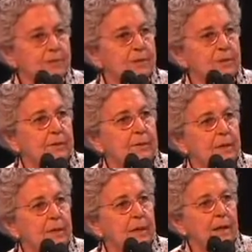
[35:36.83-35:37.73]
you
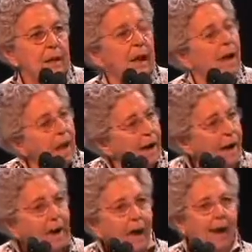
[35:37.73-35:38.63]
can't, it's, it's
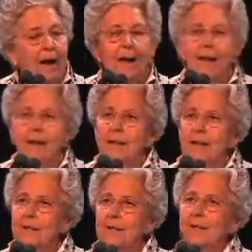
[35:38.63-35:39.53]
impossible for
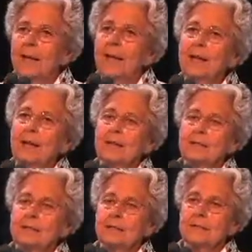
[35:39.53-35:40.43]
judges
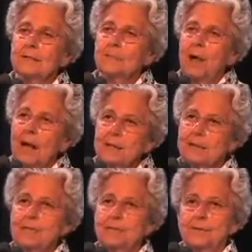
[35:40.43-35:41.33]
to,
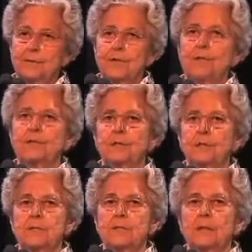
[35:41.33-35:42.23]
um,
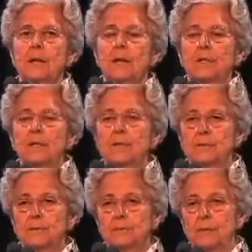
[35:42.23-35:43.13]

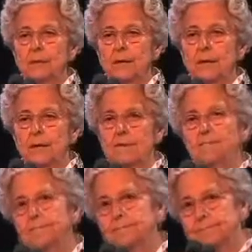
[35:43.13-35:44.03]
to take
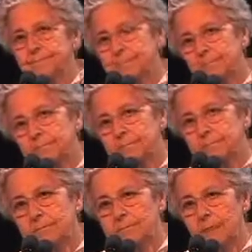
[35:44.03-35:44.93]
positions
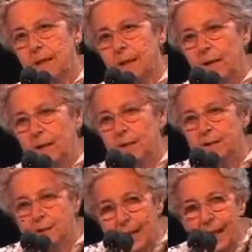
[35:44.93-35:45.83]
against another
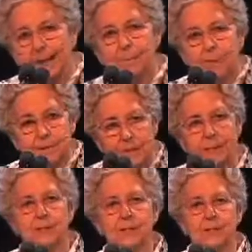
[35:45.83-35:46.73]
person. And
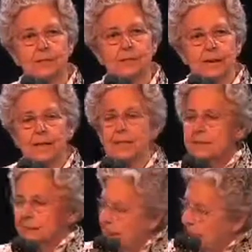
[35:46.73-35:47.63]
the merit
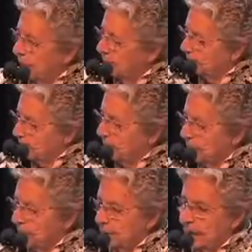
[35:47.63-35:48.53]
retention system is
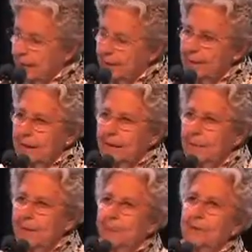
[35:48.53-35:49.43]
equally
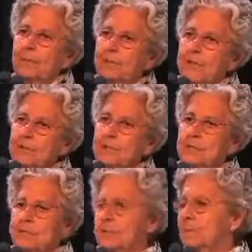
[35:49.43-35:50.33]
difficult
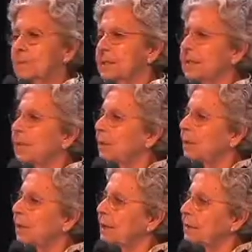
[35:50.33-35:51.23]
because
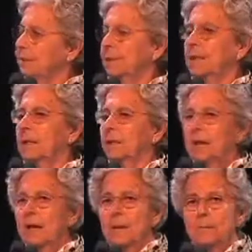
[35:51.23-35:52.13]
voters have, first
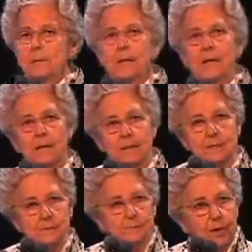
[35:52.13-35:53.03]
of all, people don't
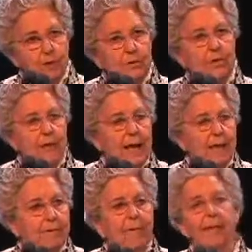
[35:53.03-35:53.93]
understand the
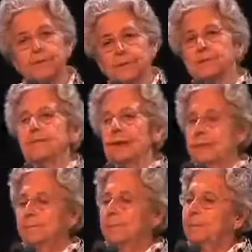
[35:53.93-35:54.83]
voter retention
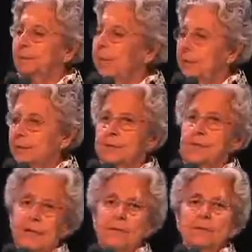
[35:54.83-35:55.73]
system. I'm
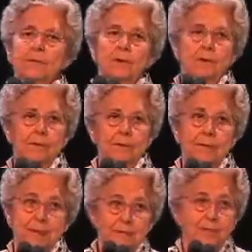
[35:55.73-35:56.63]
going to try to be short.
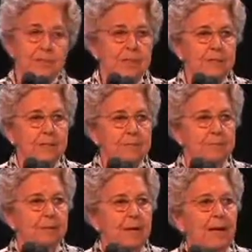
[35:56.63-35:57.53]
is so
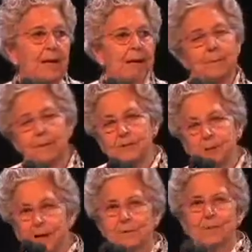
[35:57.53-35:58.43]
hard for me.
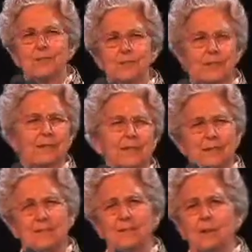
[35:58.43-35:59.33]
Um,
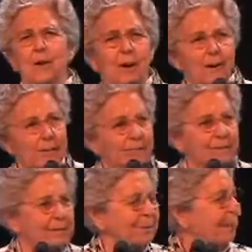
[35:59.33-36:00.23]

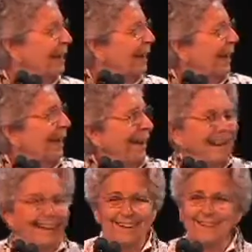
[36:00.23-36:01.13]
voters, uh, when
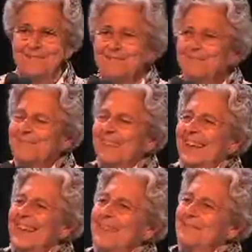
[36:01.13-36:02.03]
I was running, uh,
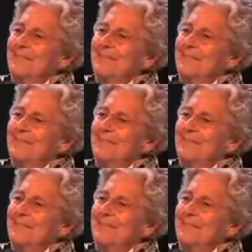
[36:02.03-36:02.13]
I had